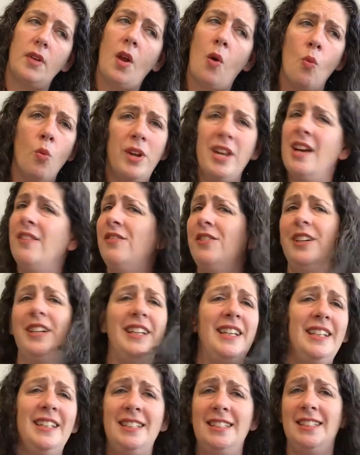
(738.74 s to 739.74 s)
whatever
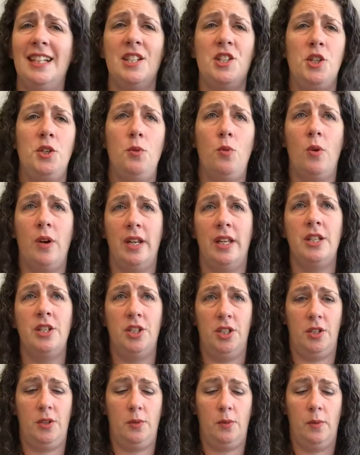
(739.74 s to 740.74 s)
it is that you want to
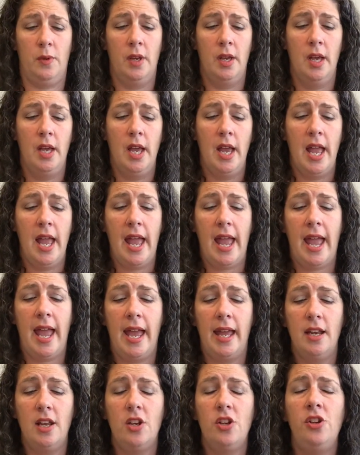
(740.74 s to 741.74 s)
do.
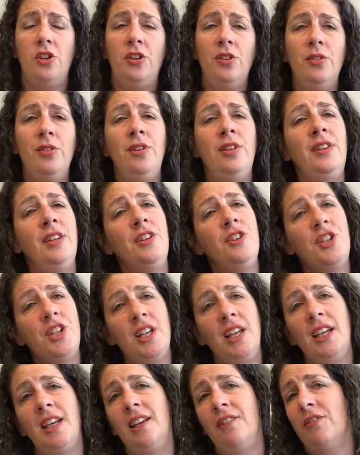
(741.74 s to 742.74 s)
And use the
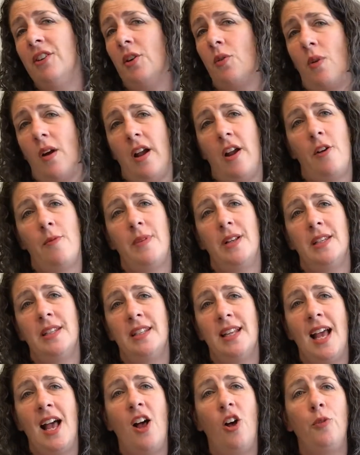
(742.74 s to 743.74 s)
GE requirements
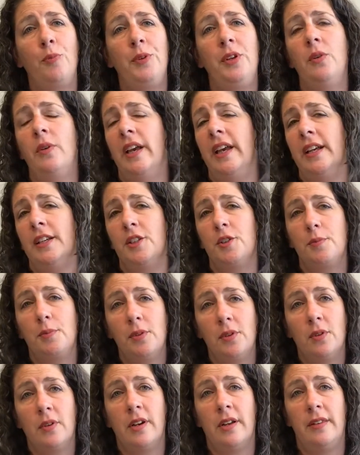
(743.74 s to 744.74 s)
to help you
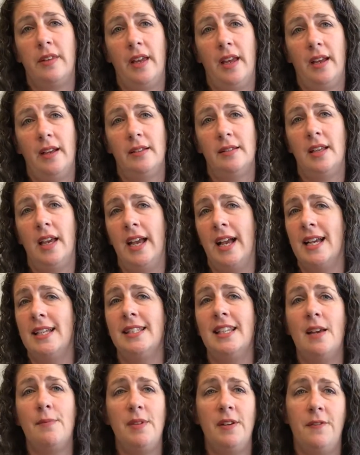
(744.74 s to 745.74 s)
explore things. Like I
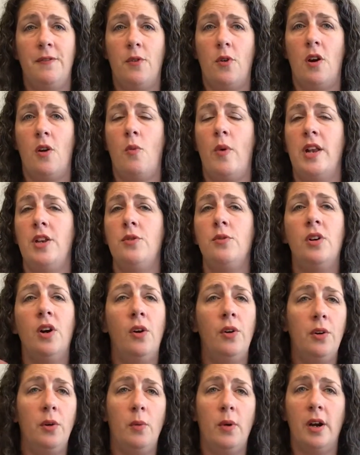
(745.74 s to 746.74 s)
said before, when you
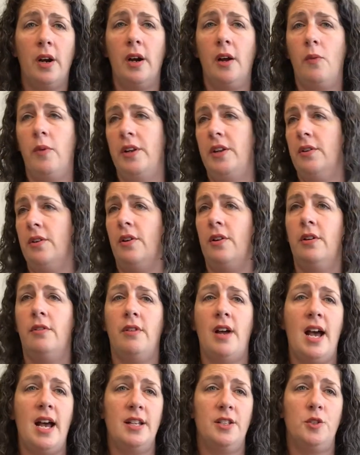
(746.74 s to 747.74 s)
go to work, when you go to
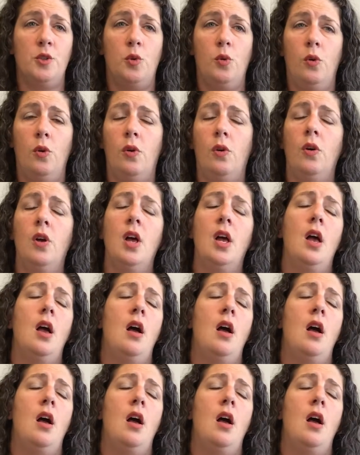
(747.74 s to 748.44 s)
grad school,